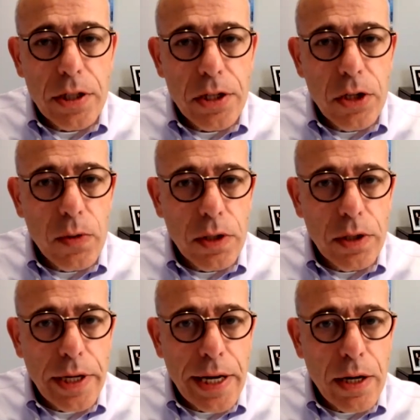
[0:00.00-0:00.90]
are you
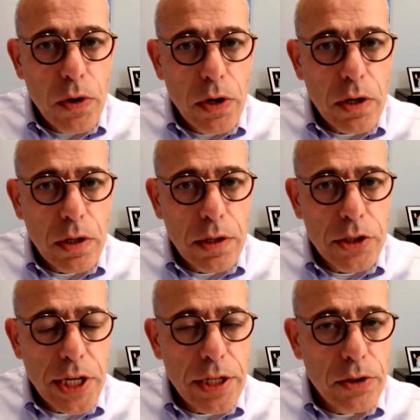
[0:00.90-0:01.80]
on our work on the
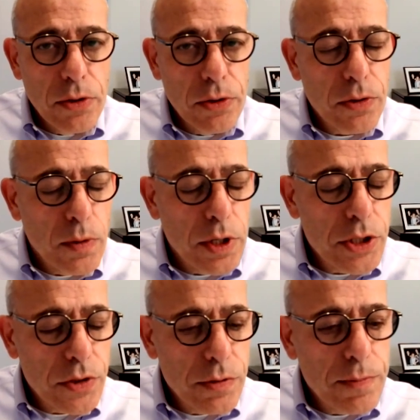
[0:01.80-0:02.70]
gender neutral
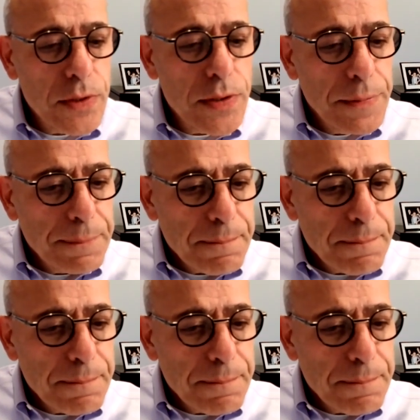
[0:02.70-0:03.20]
washrooms?